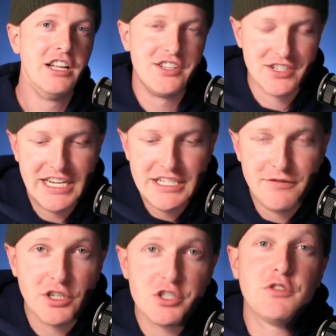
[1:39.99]
The
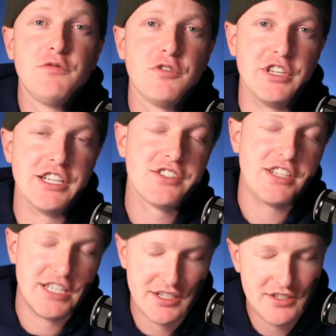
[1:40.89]
scientific term for this
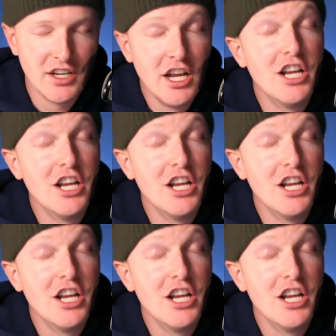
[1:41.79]
is